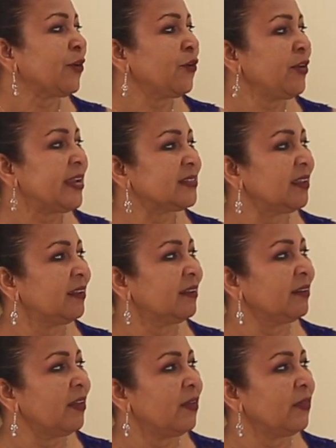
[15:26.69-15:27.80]

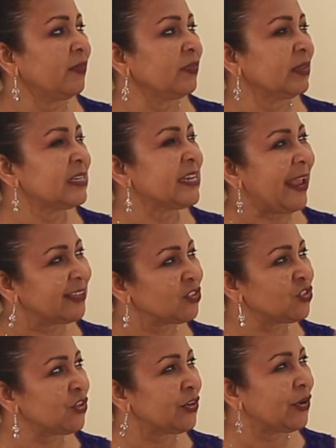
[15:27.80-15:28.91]
creating the
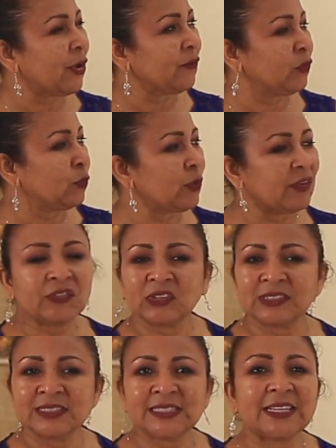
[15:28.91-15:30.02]
texture of the
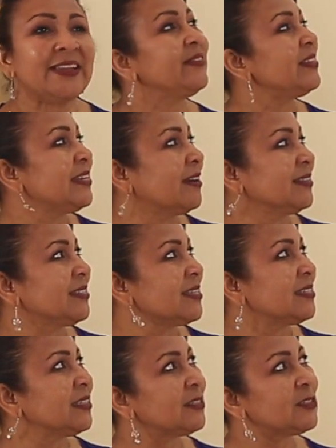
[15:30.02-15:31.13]
ruffles in the
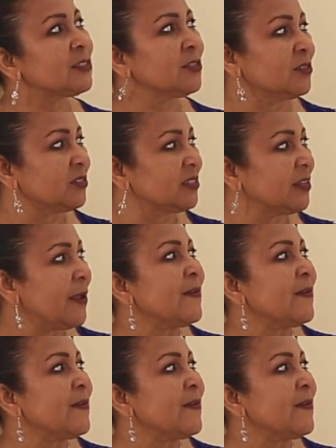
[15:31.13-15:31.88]
dancer's skirt.